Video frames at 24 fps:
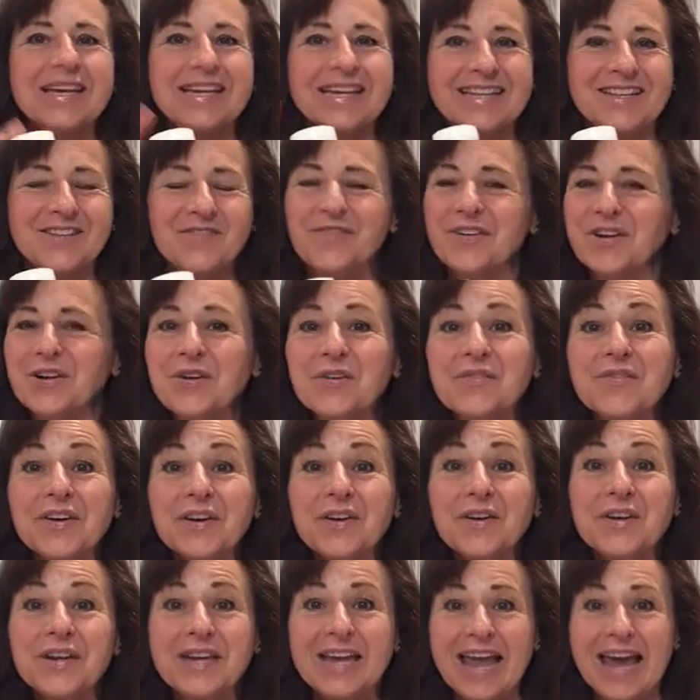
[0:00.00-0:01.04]
It's very,
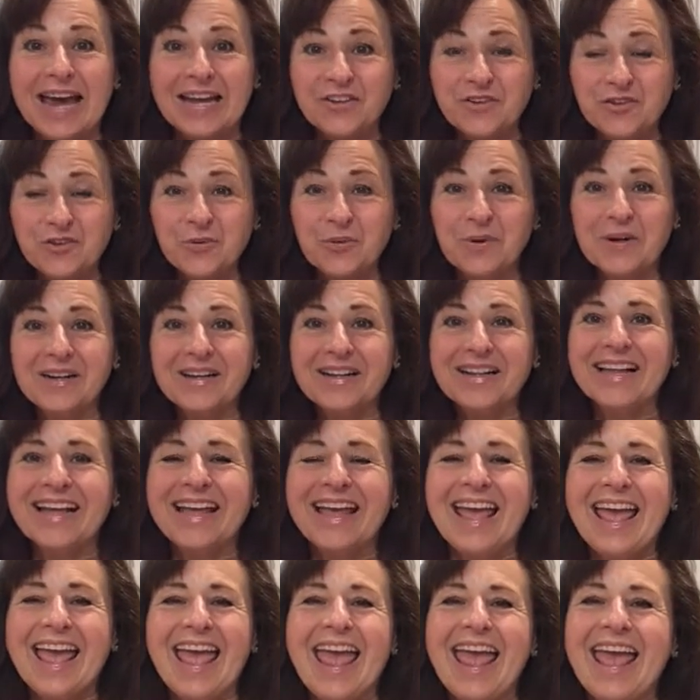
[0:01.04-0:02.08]
very natural
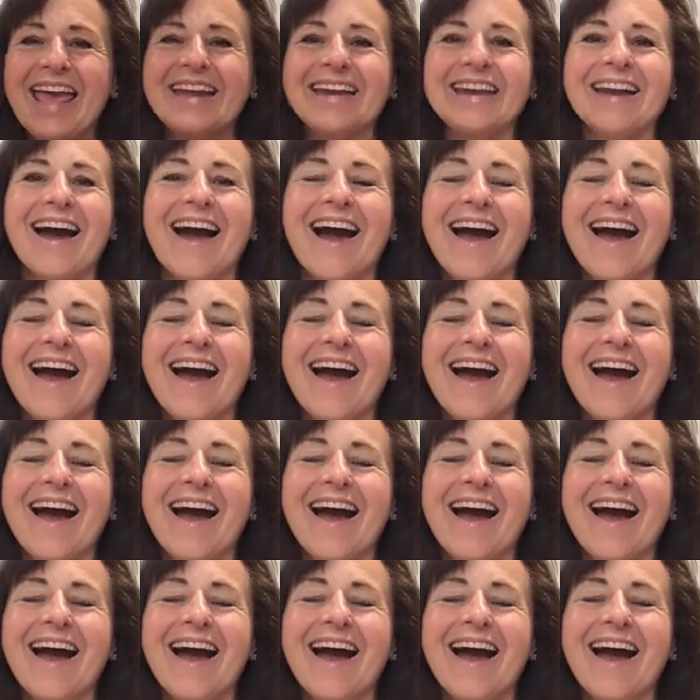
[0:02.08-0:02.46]
and